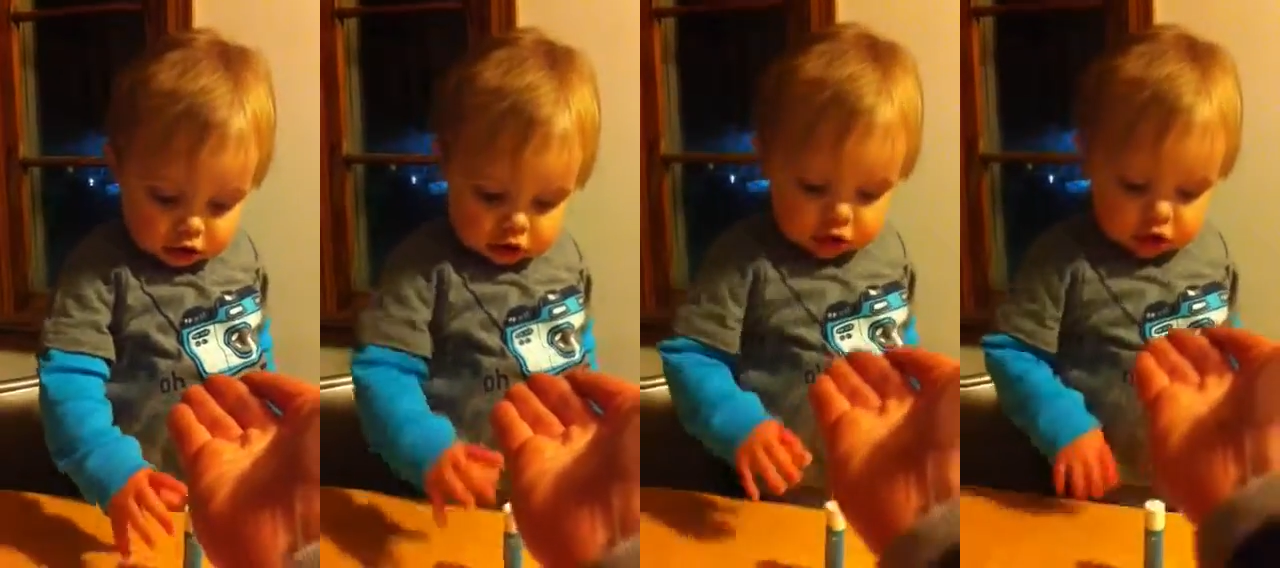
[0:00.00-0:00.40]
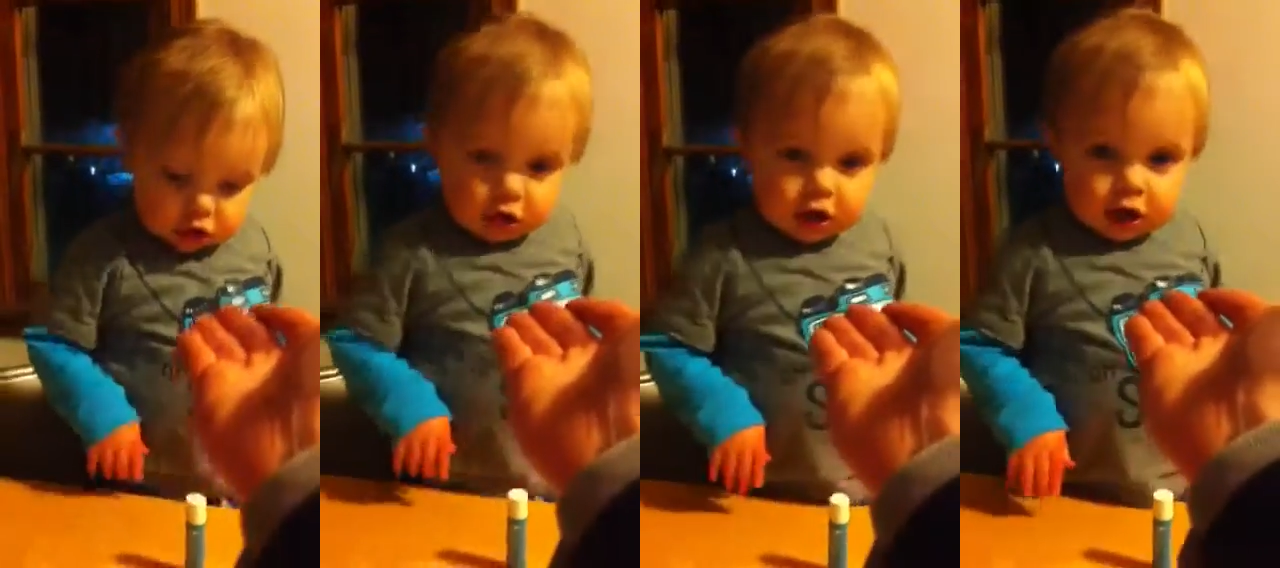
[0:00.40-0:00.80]
High
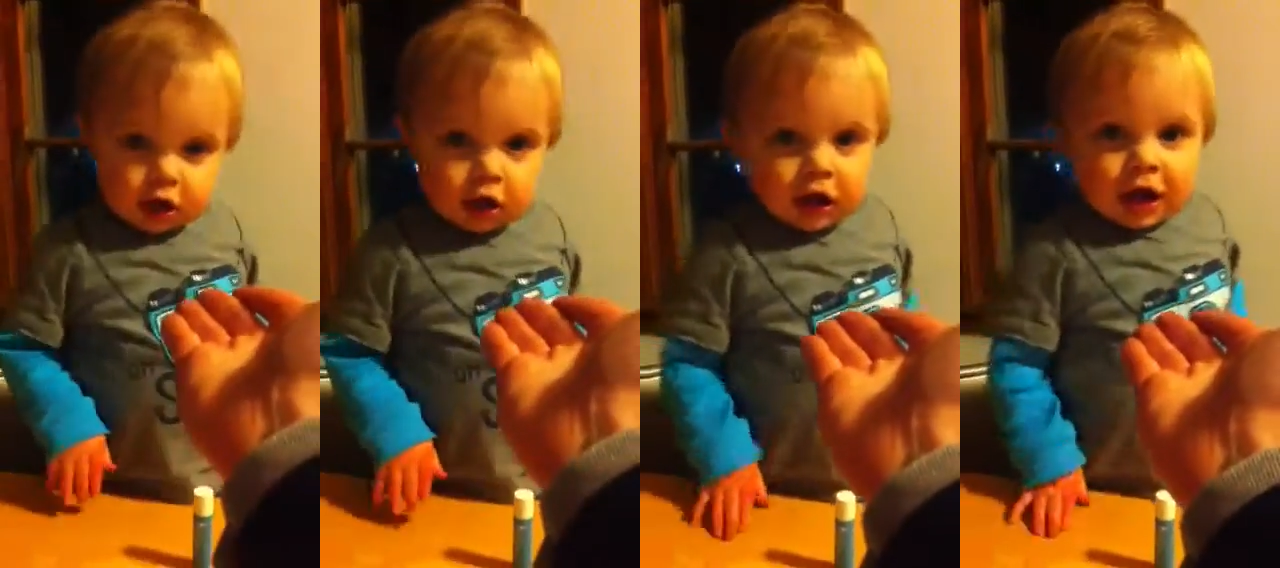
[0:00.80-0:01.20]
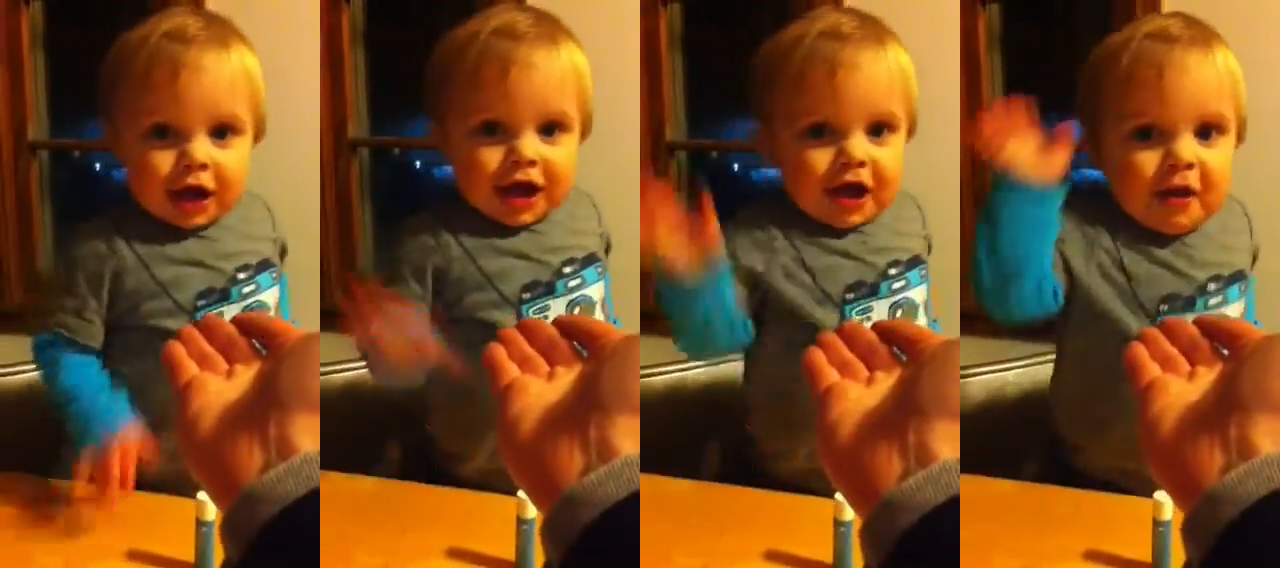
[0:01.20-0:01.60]
five.
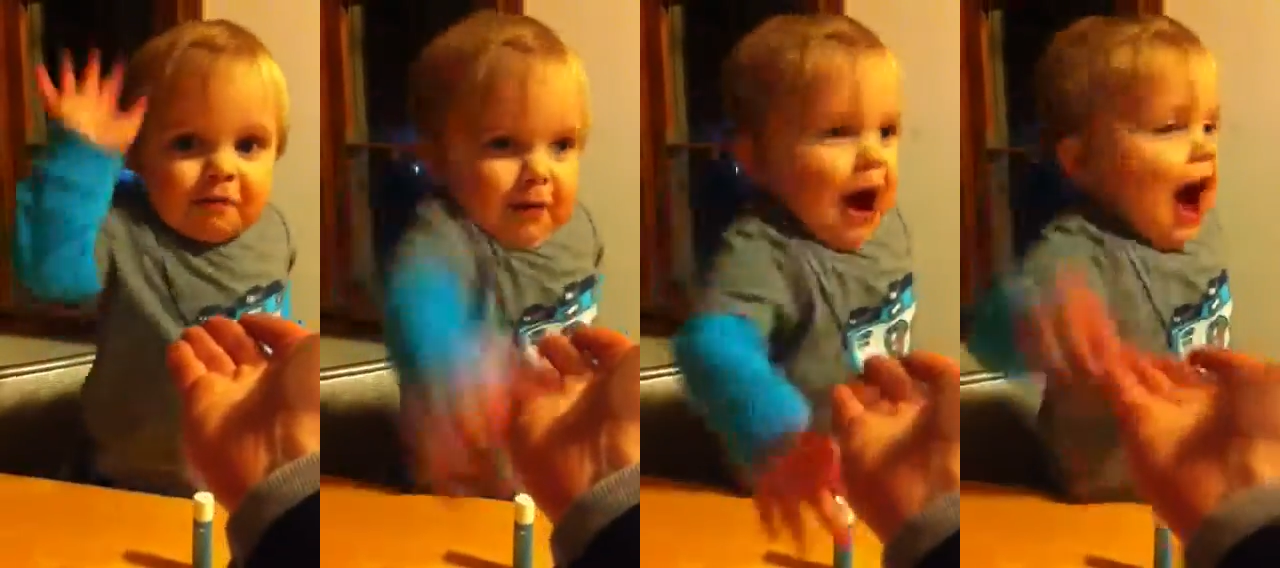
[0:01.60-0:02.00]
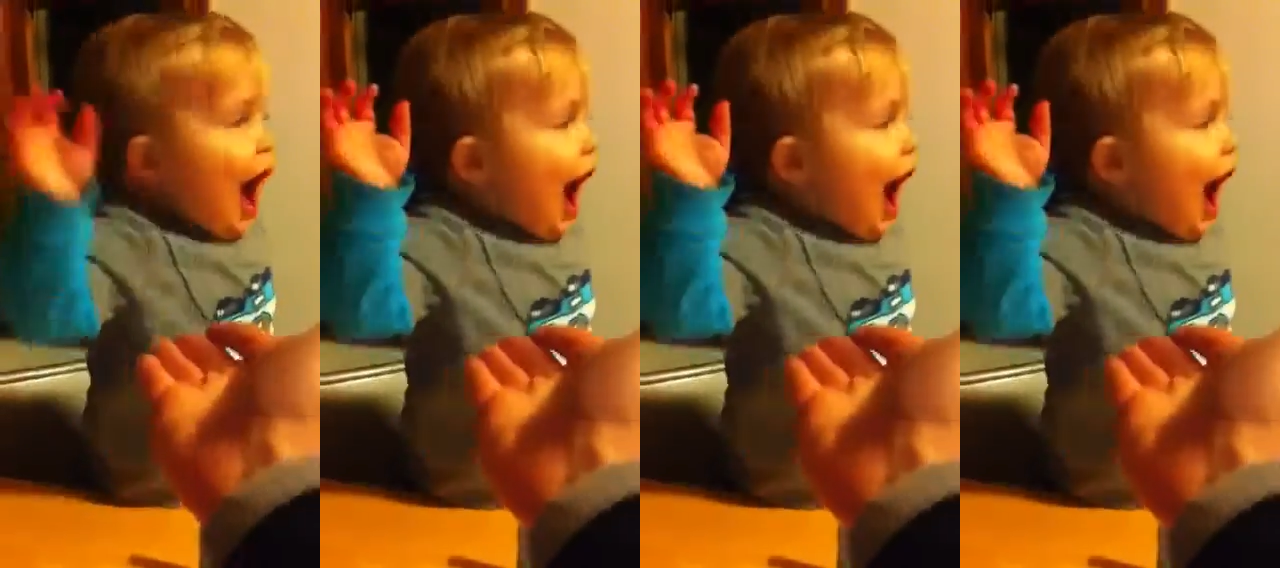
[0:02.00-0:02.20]
Don't leave me hanging,